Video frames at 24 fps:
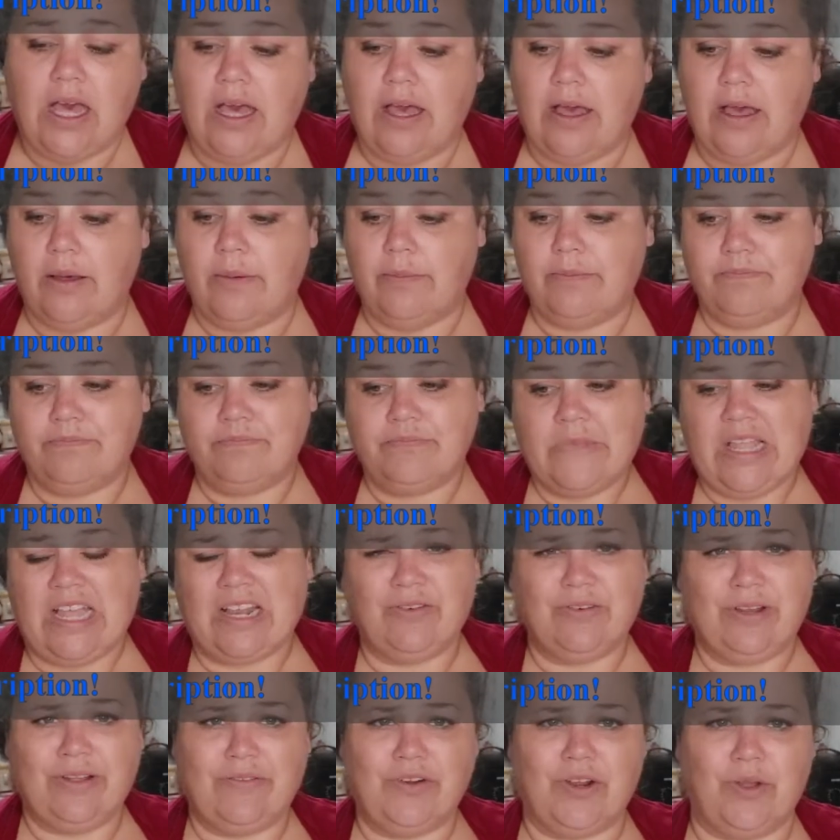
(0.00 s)
I
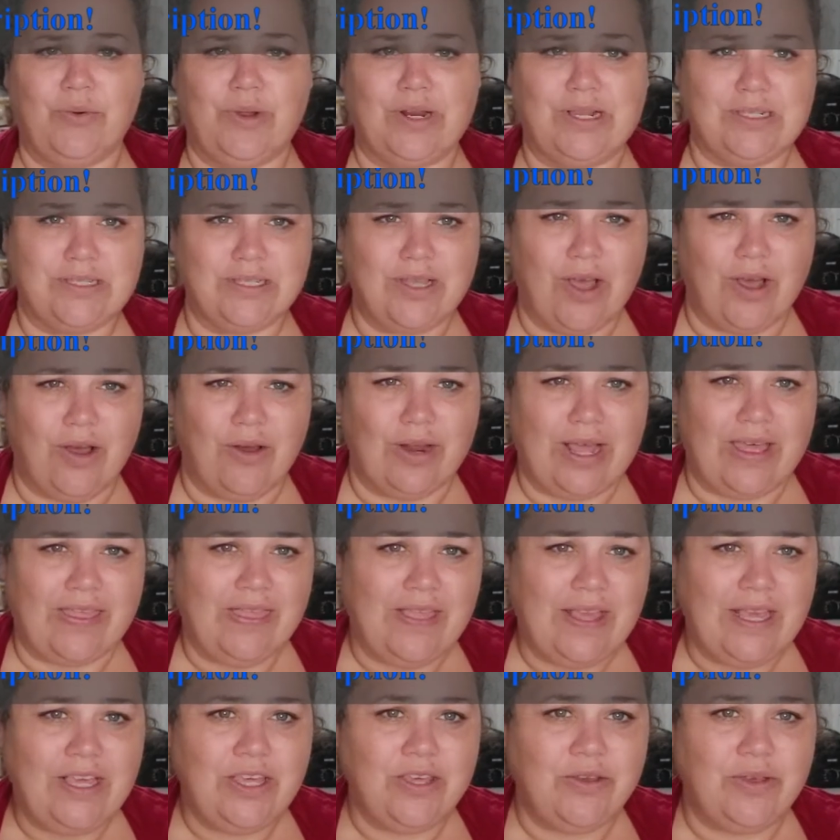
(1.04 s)
don't even know what it's called. I
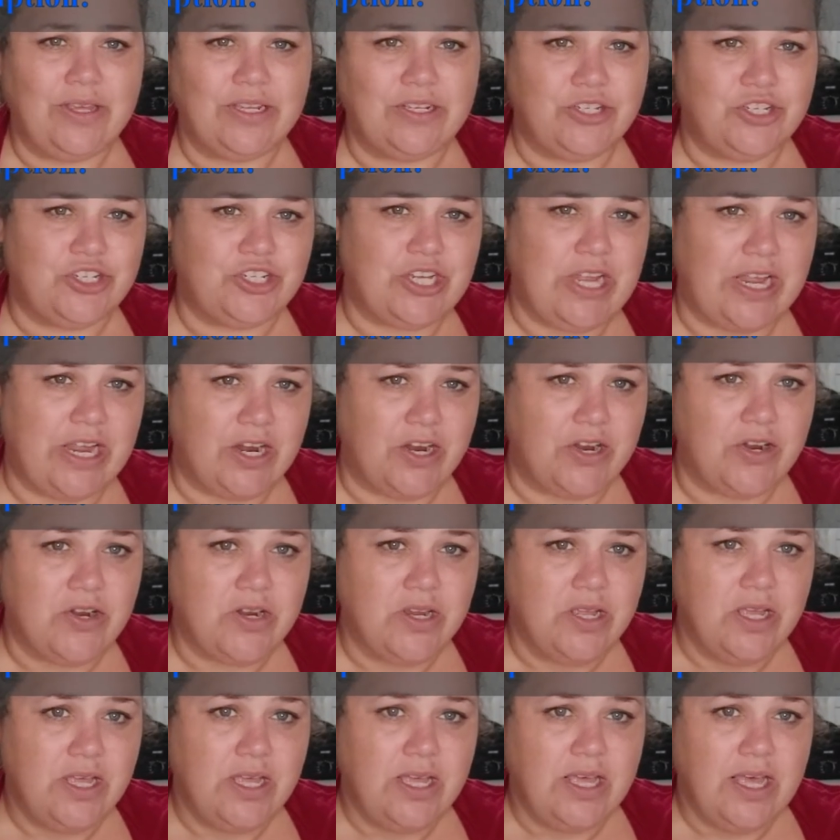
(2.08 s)
think you can share
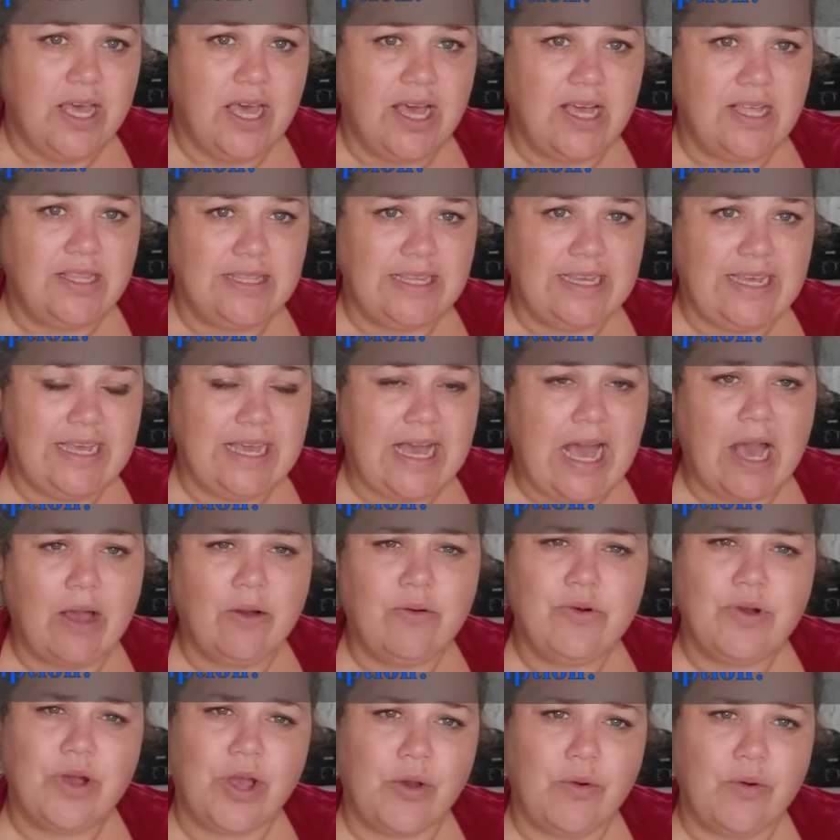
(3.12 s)
a link.
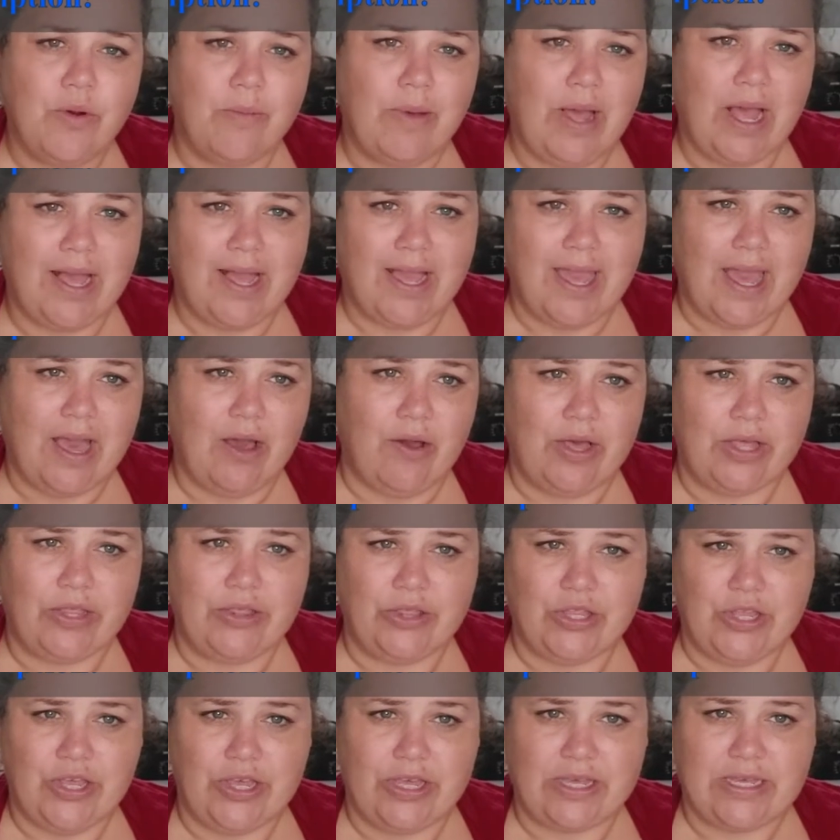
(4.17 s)
I will go on my account
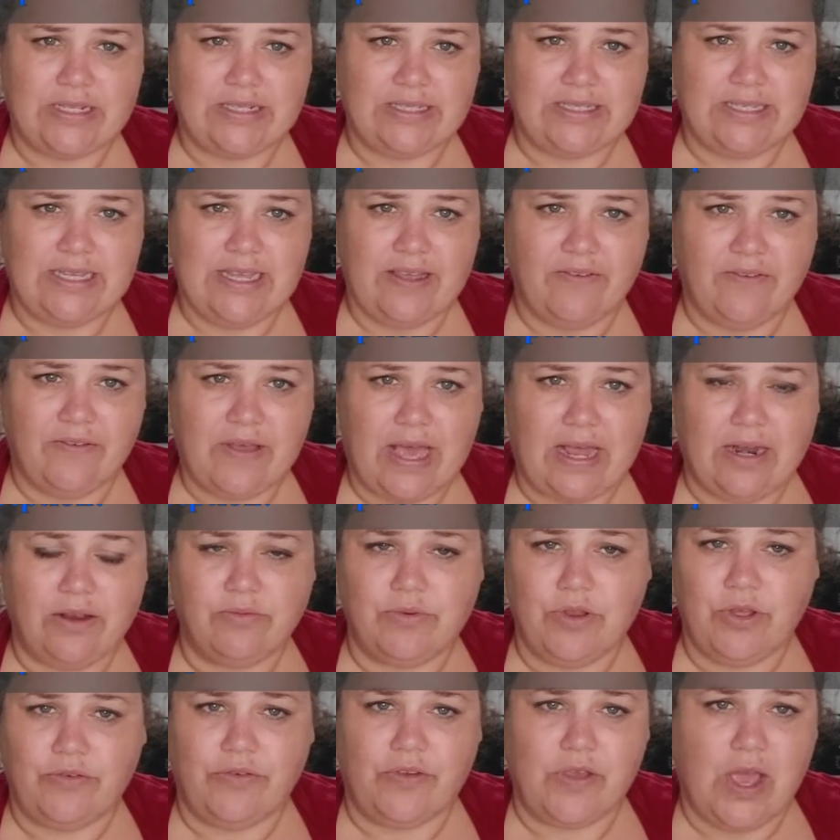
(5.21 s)
and look and see if, I
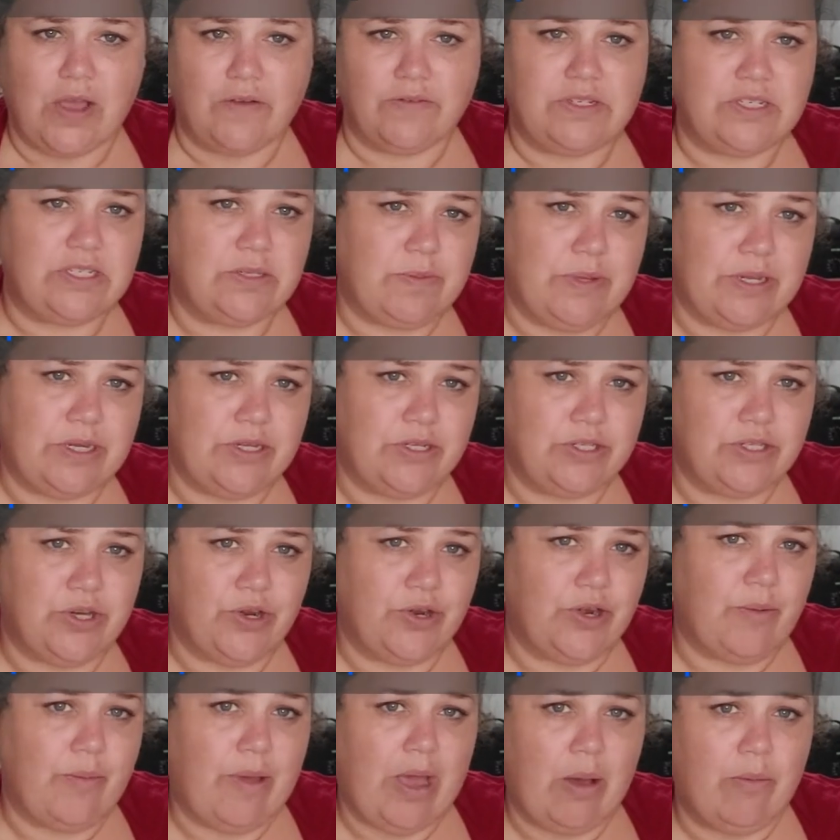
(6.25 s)
don't know if you have to spend a
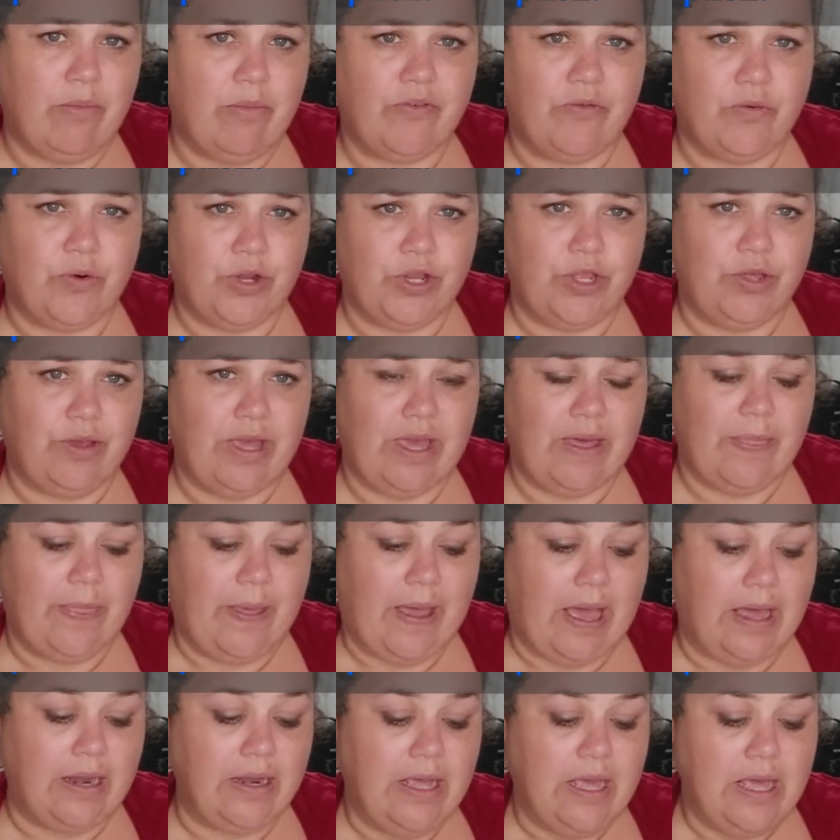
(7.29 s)
certain amount before you get
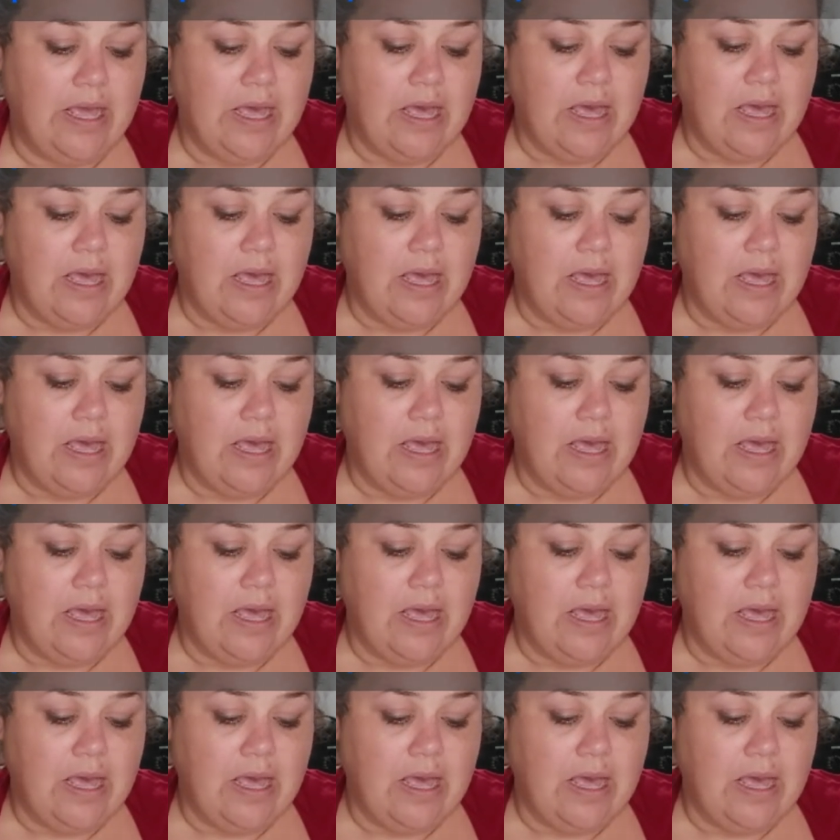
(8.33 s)
that.